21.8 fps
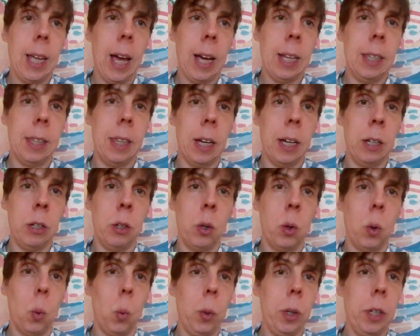And
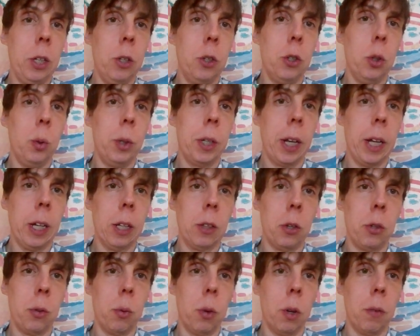then we need to take
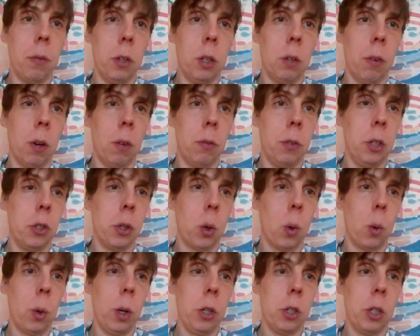the derivative of each
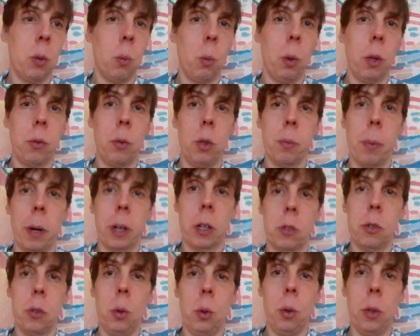equation with
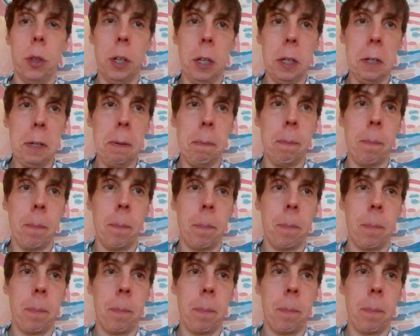respect to theta.